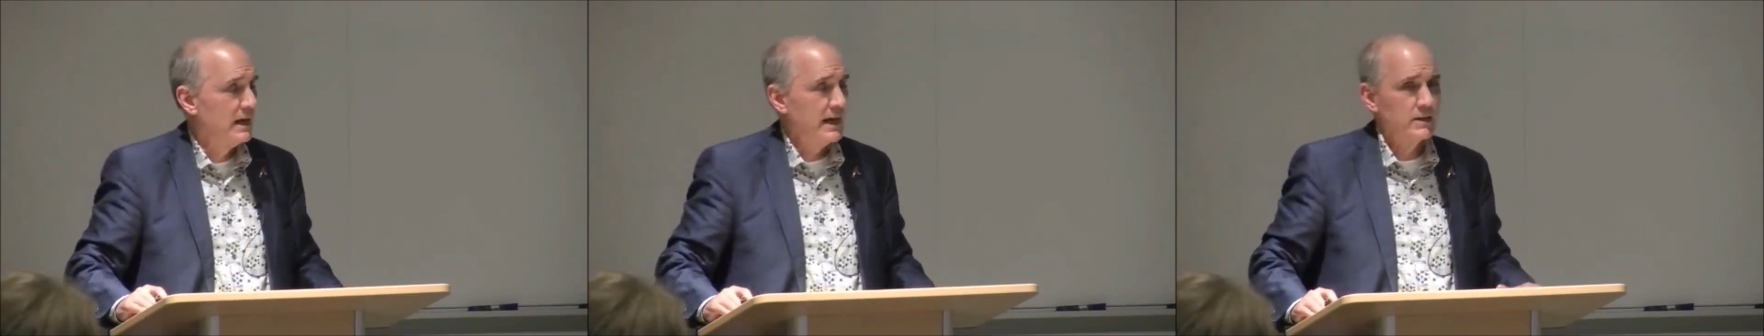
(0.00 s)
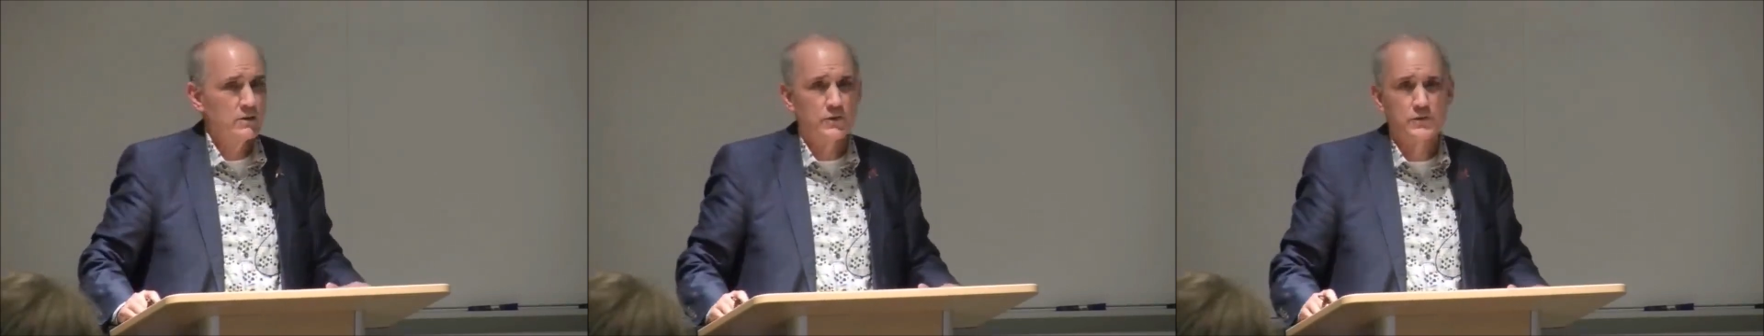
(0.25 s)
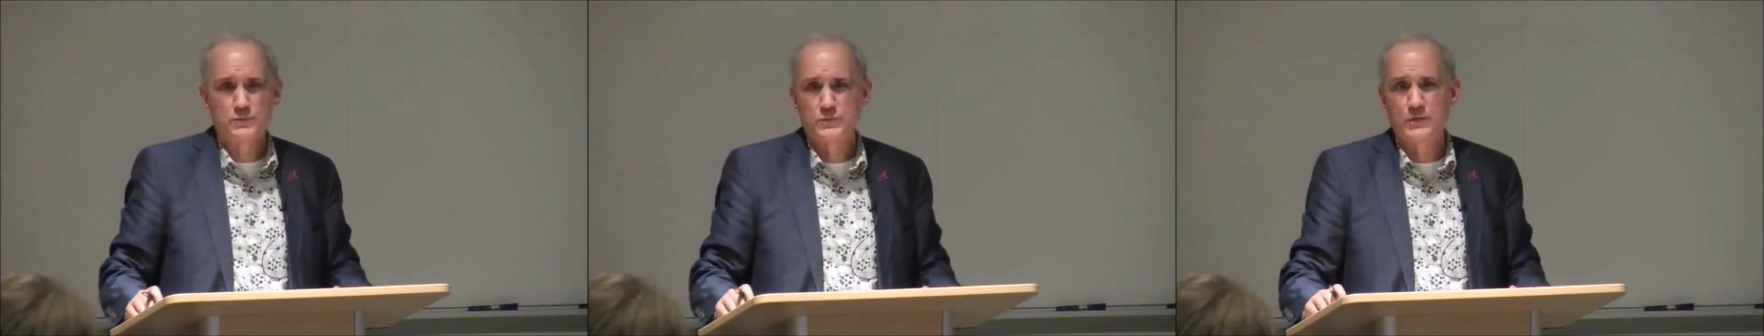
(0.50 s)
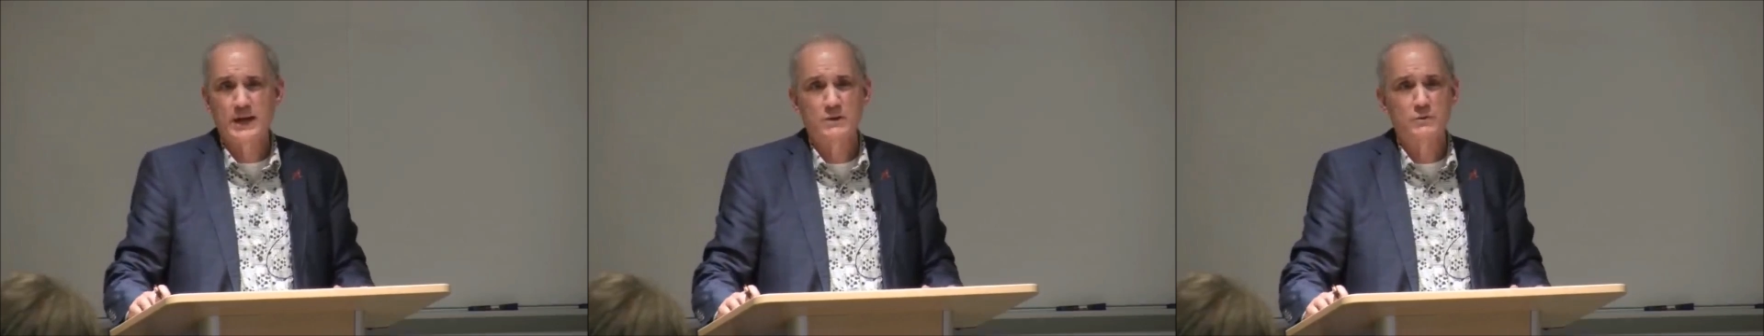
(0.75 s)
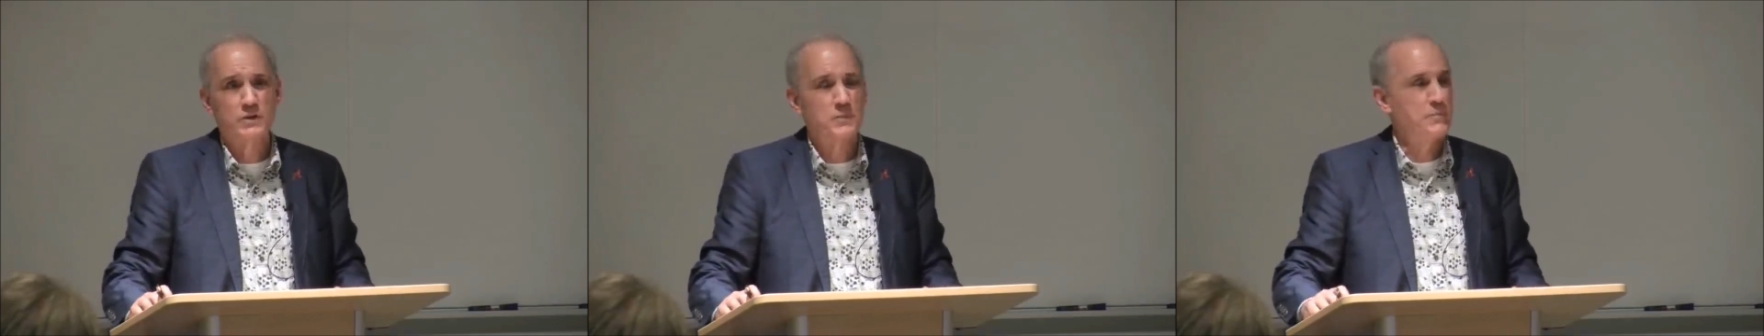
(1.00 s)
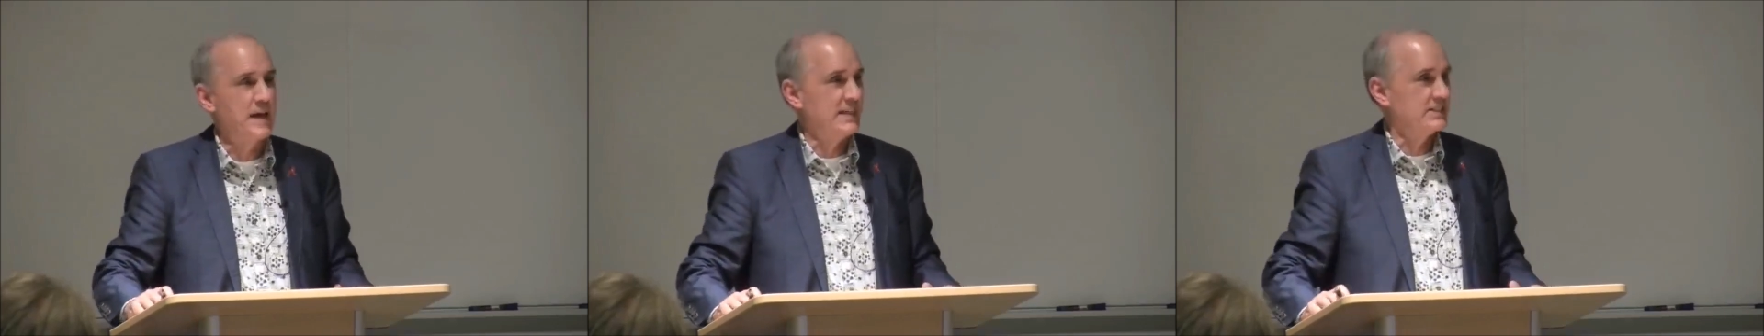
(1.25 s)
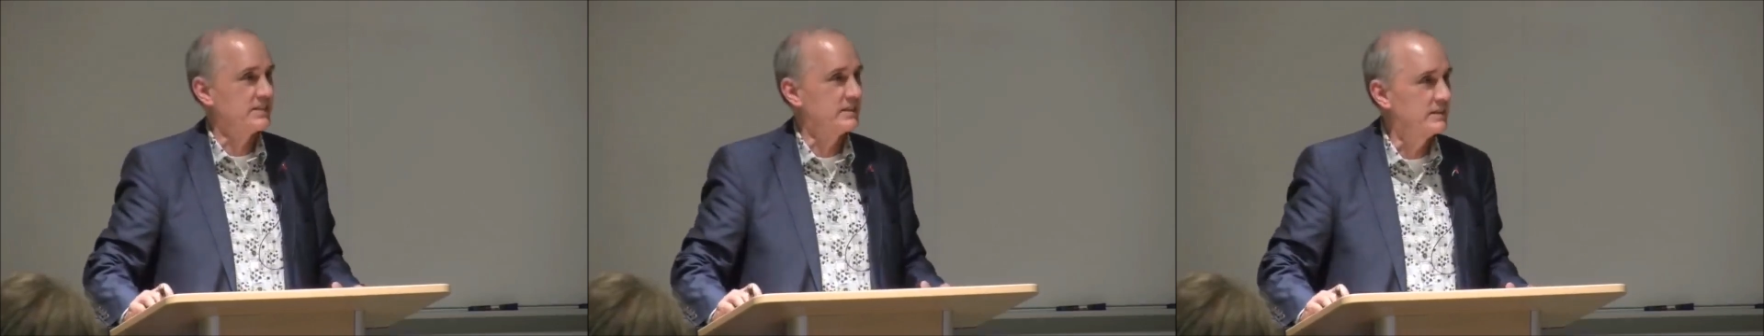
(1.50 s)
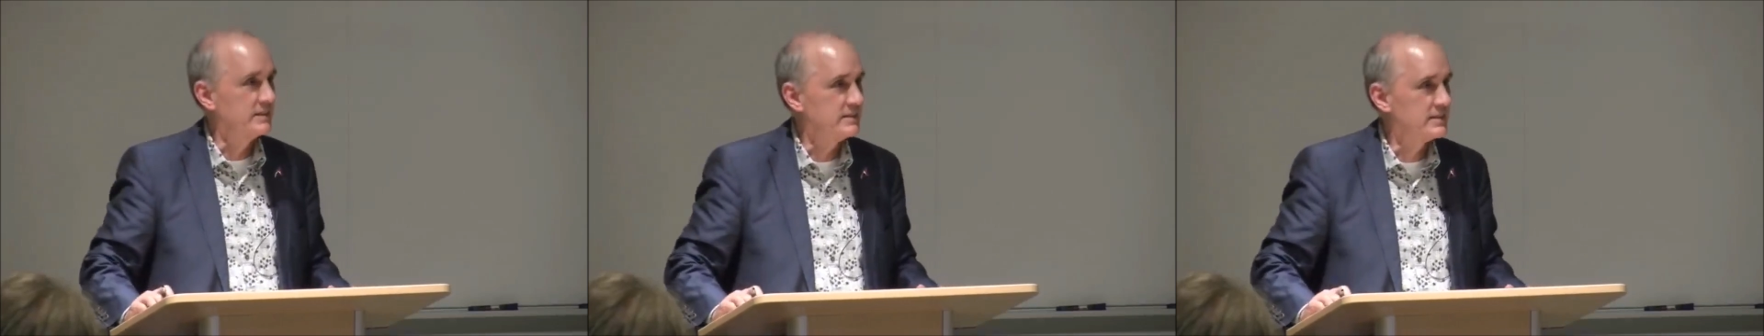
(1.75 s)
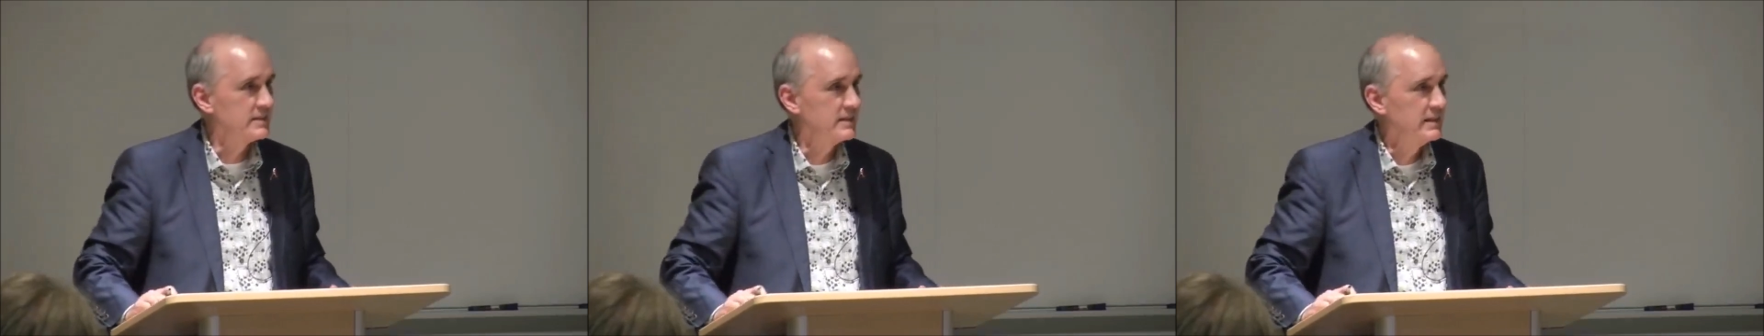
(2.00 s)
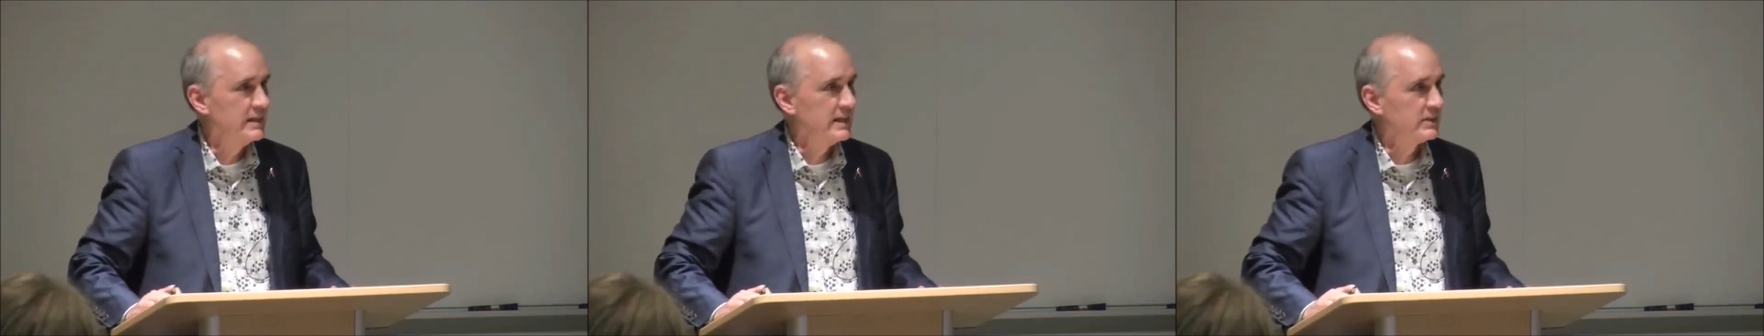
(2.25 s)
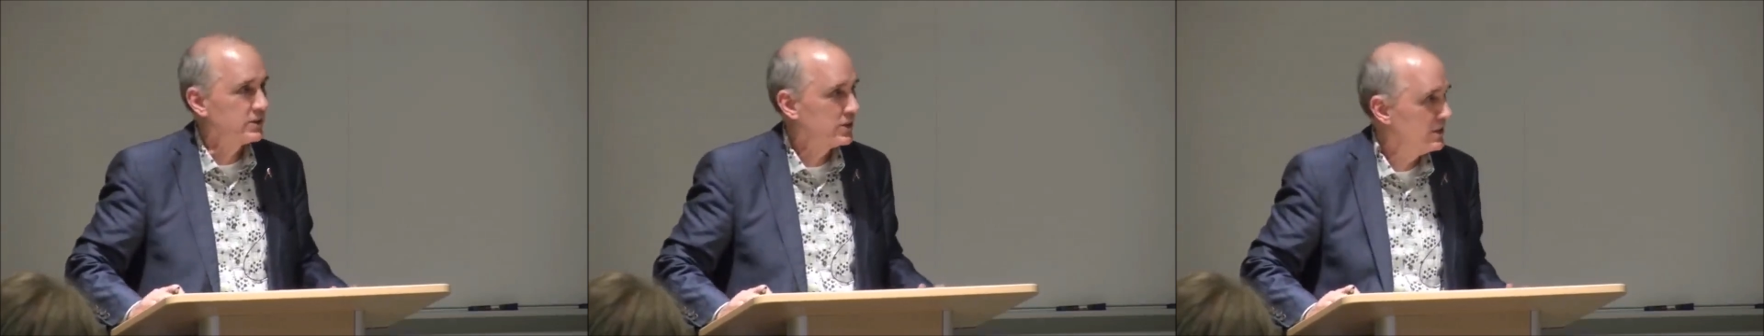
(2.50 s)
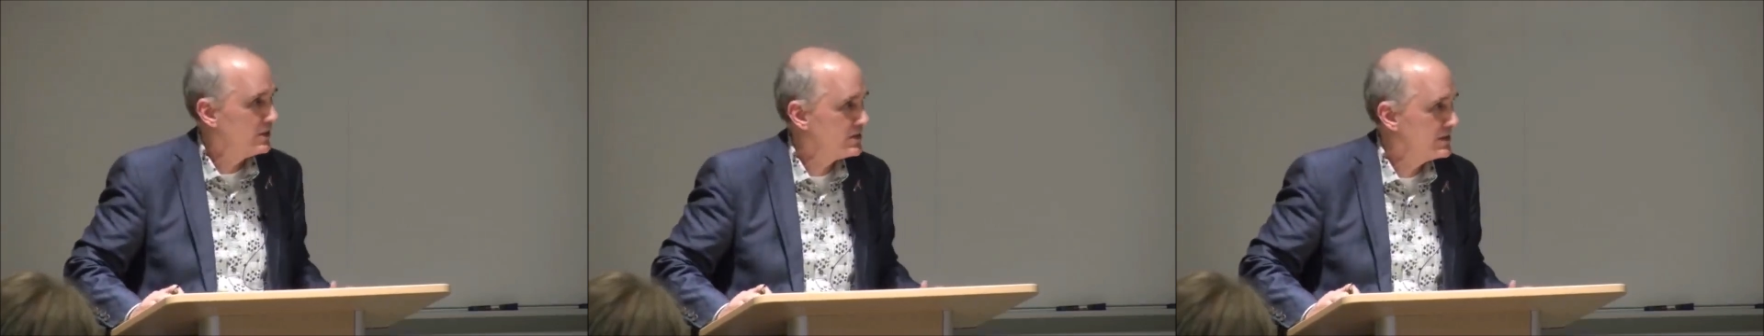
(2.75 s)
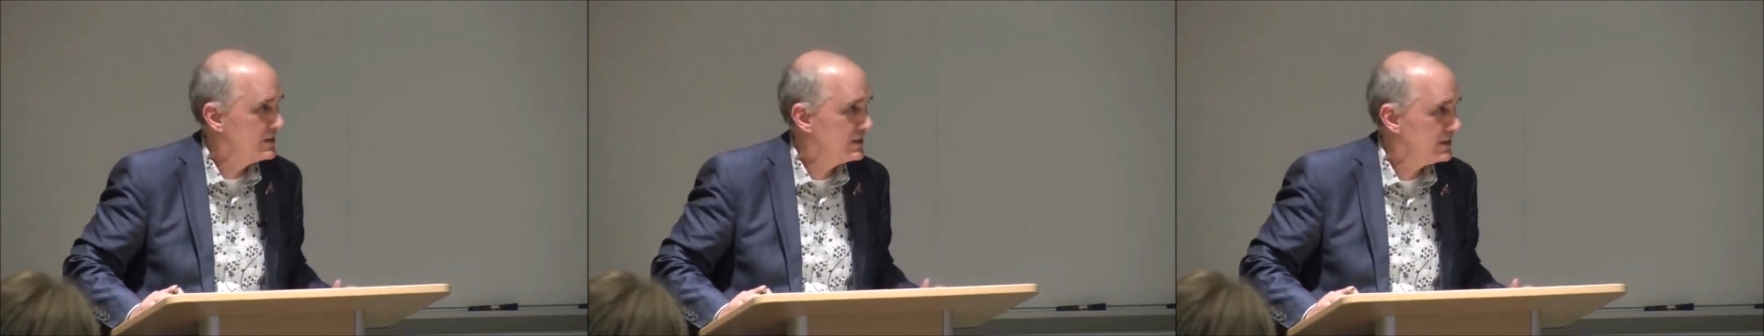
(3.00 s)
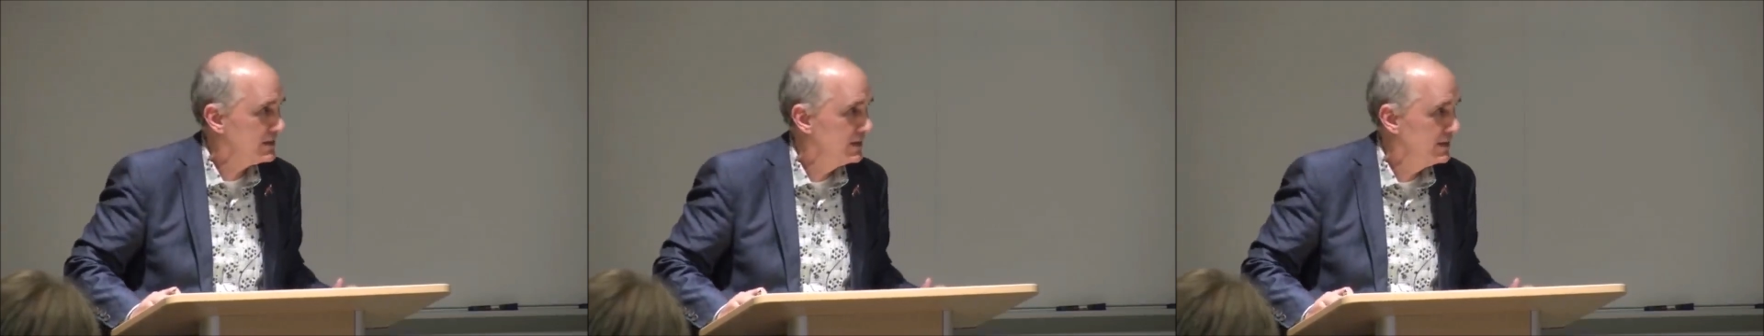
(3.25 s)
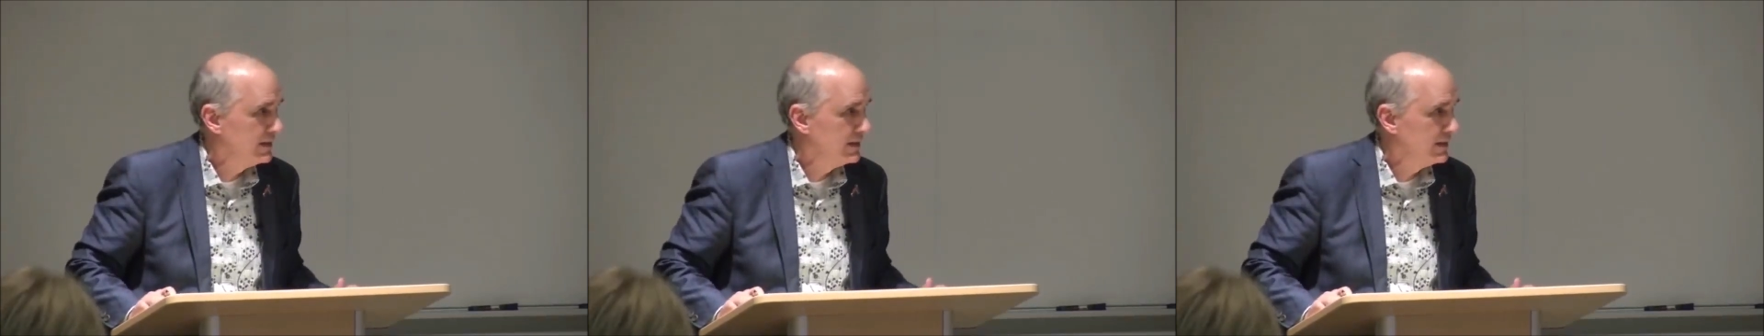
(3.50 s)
I don't threaten with pestilence and curses.